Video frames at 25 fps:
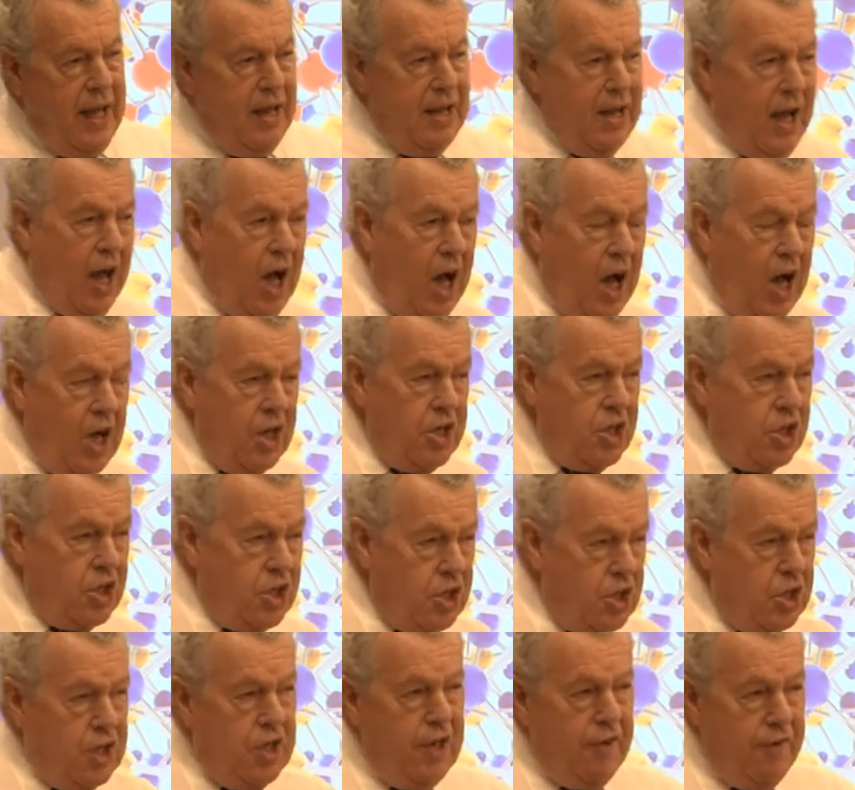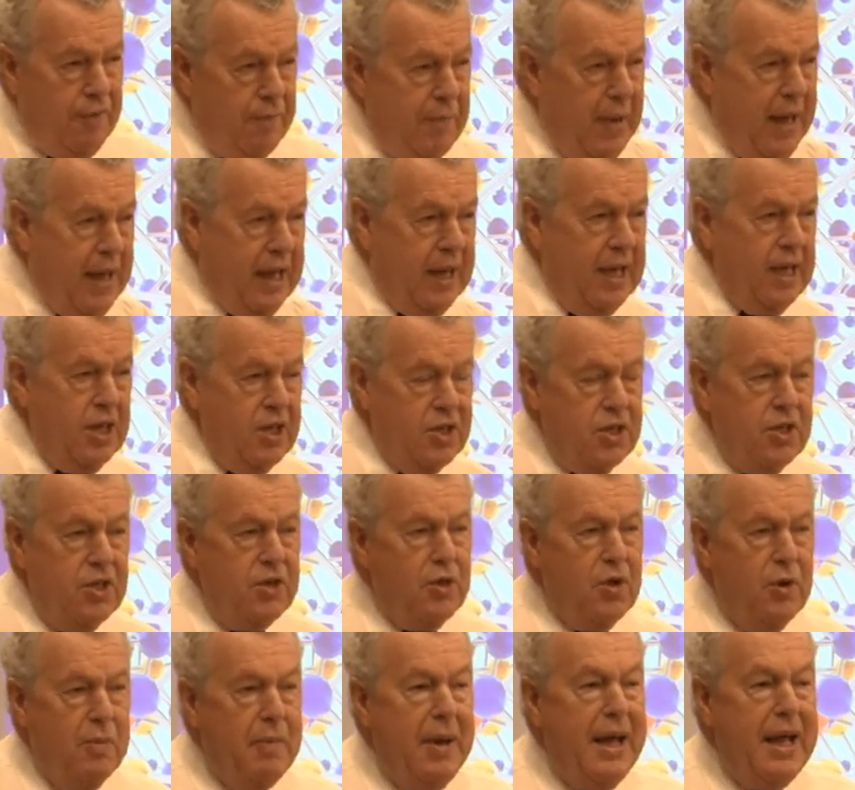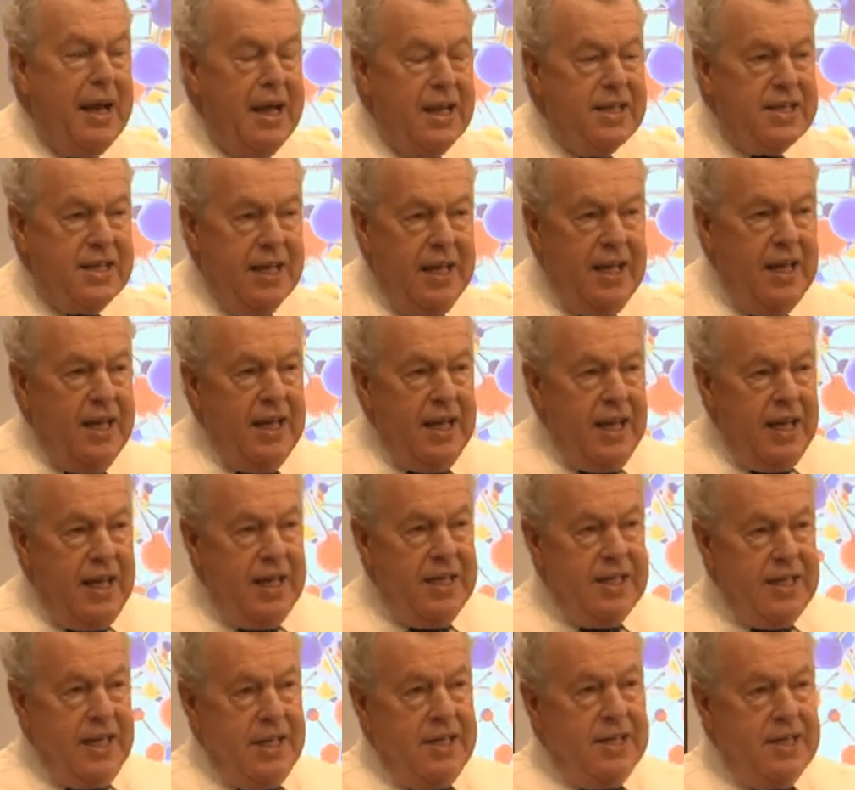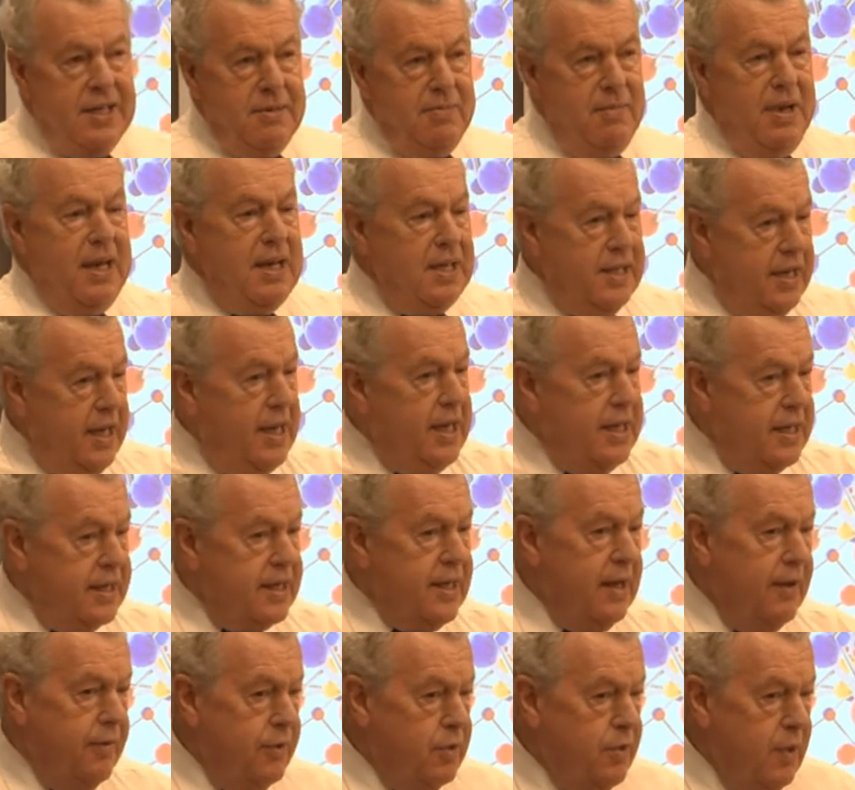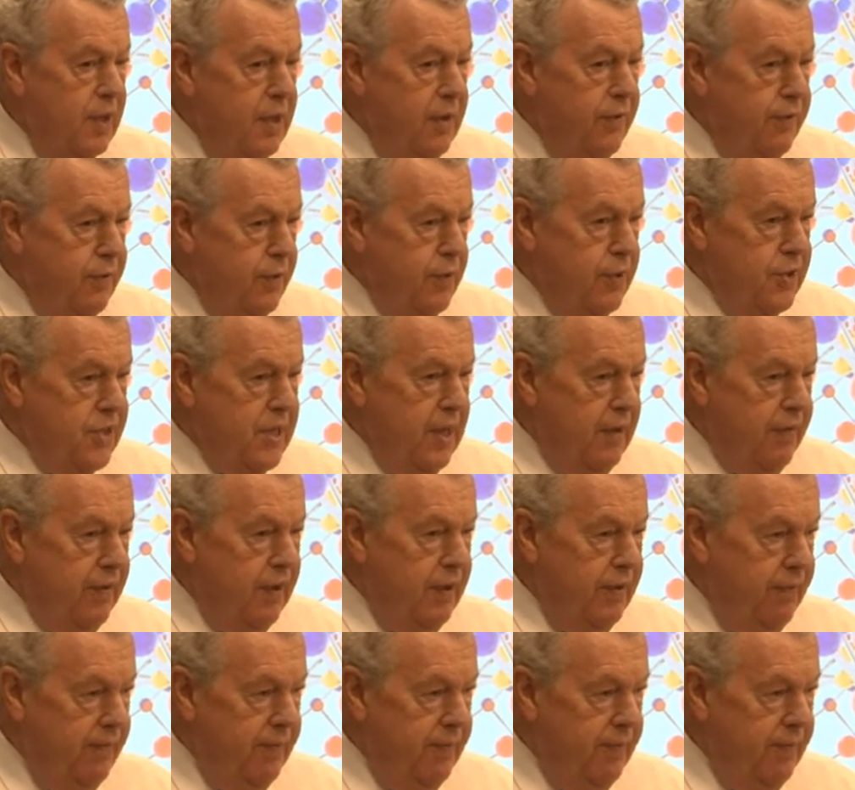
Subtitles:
harder to shift back into normality and tends to maintain itself 24/7.